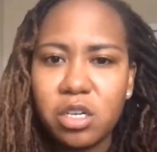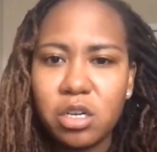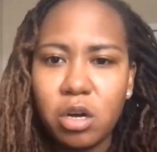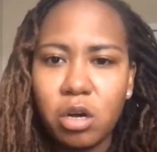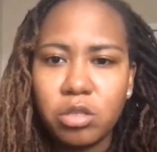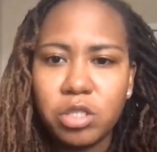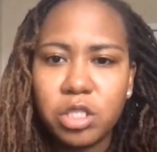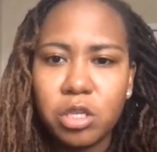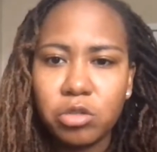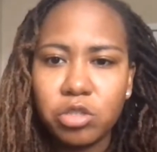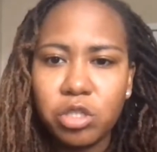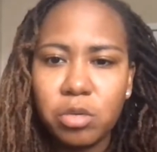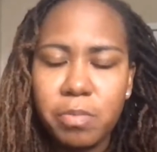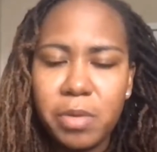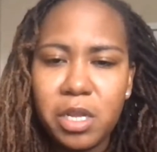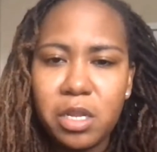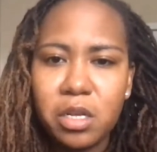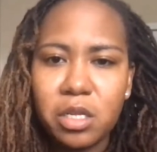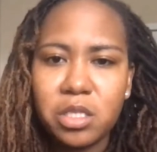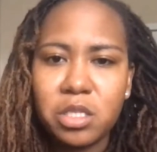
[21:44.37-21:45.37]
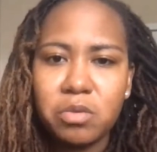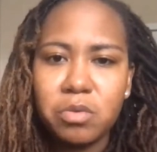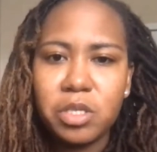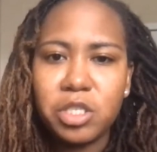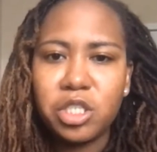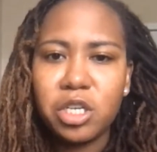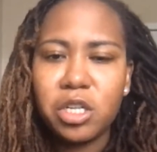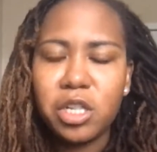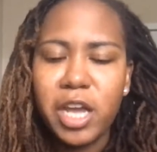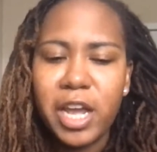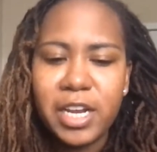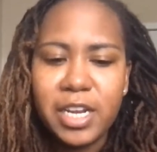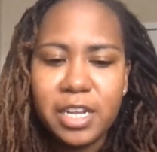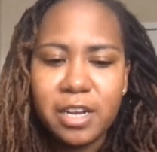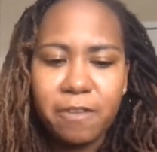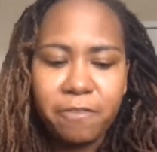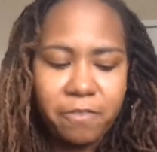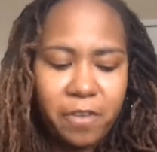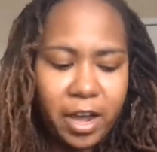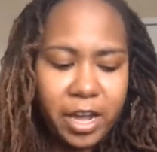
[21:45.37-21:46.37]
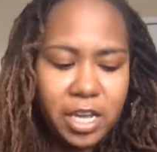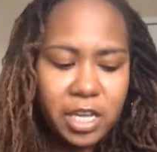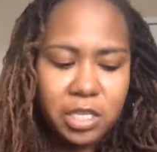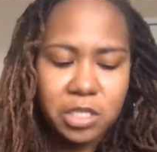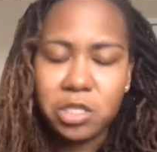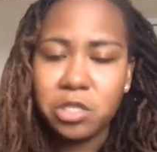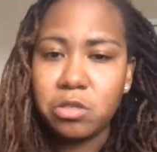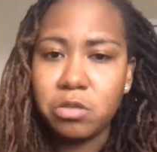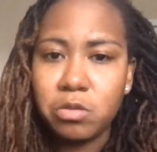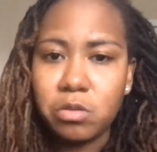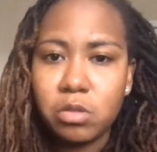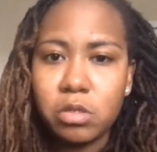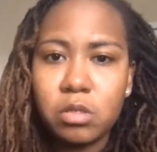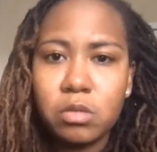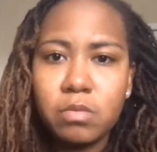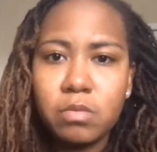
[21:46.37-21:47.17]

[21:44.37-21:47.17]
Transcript: on social media to each other, and then a fight ensues?